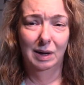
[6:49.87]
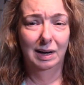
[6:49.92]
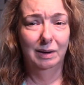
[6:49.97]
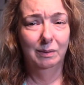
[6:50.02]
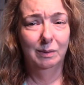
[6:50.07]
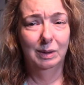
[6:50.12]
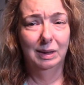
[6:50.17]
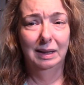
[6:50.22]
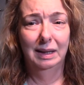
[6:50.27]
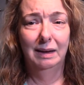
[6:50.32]
I
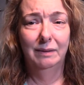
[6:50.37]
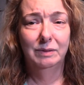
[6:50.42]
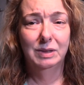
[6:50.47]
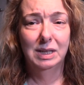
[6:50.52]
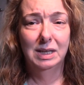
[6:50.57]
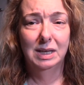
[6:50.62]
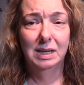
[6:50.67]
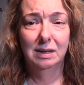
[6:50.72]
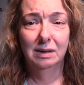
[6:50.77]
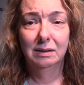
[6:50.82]
would love to
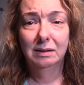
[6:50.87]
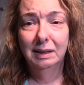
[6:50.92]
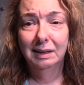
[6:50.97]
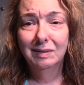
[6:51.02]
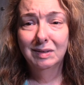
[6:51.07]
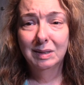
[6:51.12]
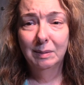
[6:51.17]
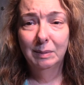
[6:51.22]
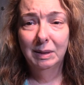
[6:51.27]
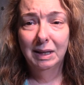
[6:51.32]
hear.
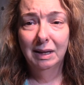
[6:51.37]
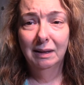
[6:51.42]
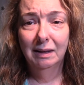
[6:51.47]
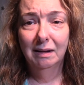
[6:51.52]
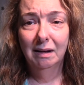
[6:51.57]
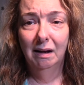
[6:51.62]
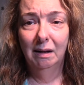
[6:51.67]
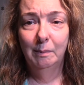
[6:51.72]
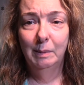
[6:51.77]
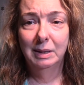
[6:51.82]
Leave something in the
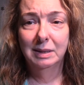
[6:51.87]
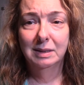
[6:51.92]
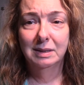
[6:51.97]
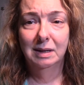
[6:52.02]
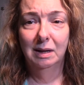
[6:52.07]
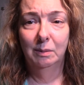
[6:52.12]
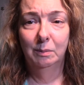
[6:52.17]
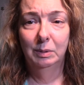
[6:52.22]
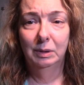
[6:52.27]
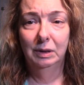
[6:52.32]
comments
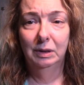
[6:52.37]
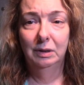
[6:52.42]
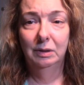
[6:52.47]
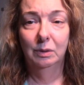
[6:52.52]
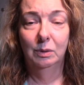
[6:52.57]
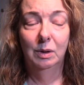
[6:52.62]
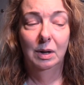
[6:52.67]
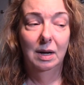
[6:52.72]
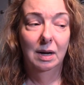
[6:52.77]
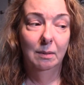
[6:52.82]
down
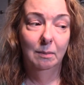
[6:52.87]
below.